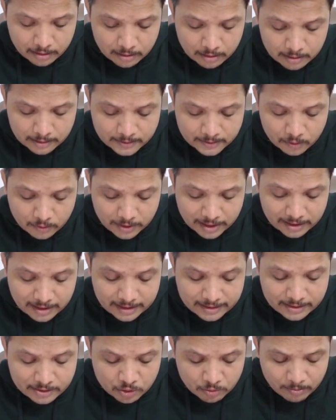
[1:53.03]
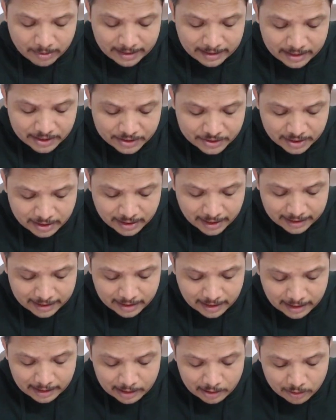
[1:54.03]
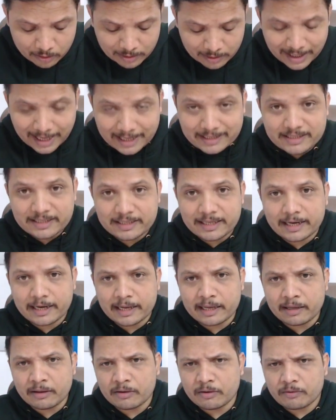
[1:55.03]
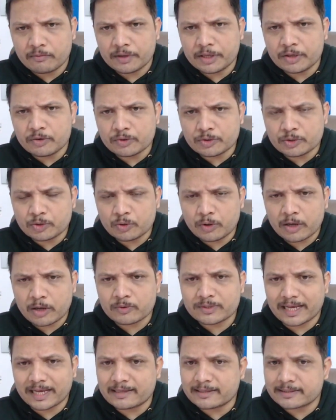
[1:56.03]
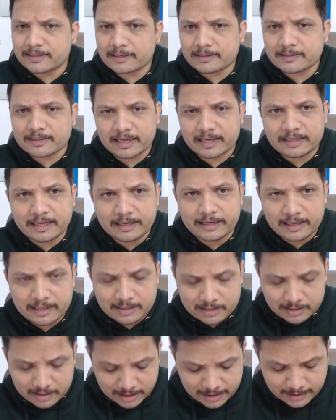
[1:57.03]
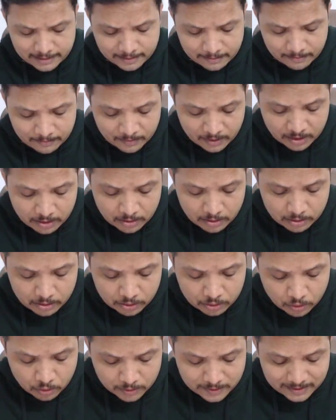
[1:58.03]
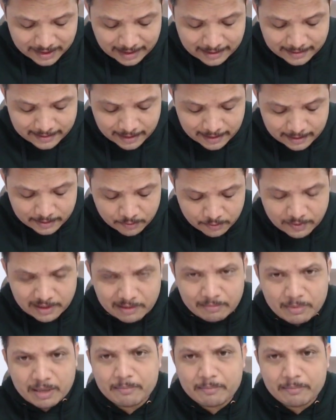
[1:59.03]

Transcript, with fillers: So in instrumentation and control engineering, we used to have sensors in industries those sensors will be